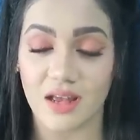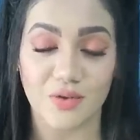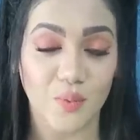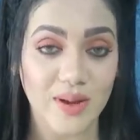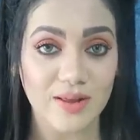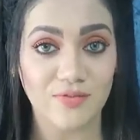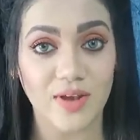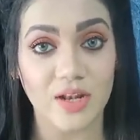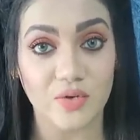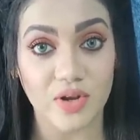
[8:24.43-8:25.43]
I really
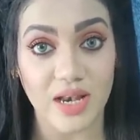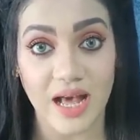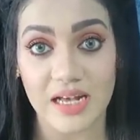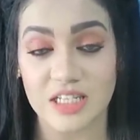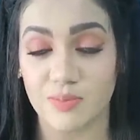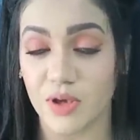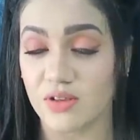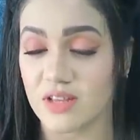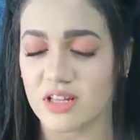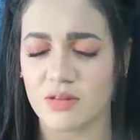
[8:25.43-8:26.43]
feel relaxed
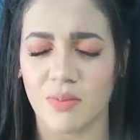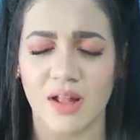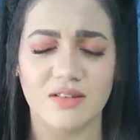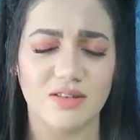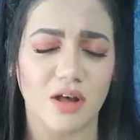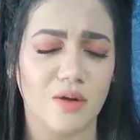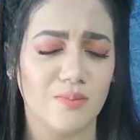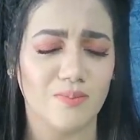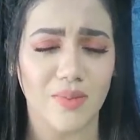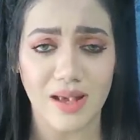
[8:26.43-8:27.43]
because it smells
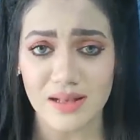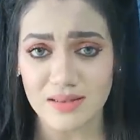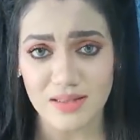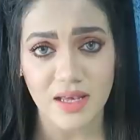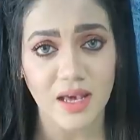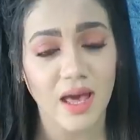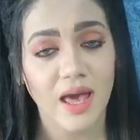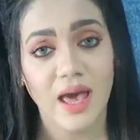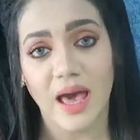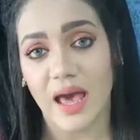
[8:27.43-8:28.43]
amazing, and
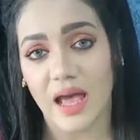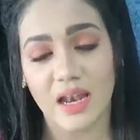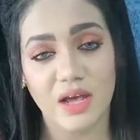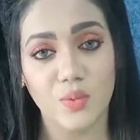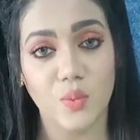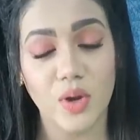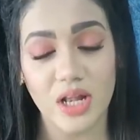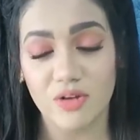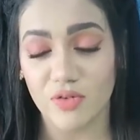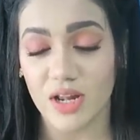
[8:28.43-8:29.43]
I
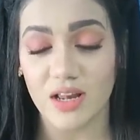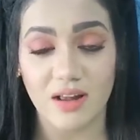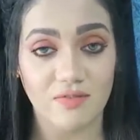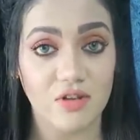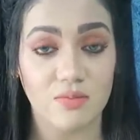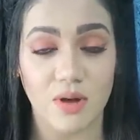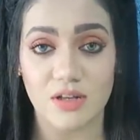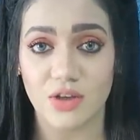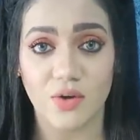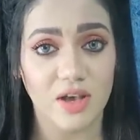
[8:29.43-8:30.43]
really really love this
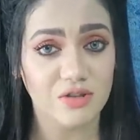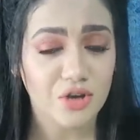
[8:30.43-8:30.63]
mask, you guys.